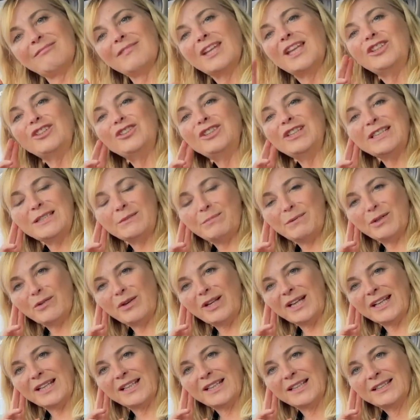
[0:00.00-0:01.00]
you need to be
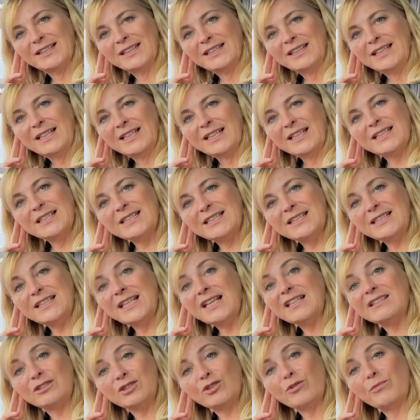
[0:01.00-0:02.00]
quick because they're
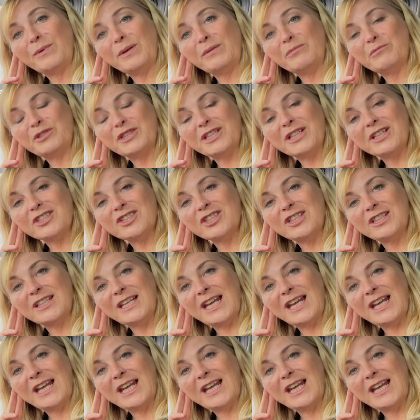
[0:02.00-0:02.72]
stopping production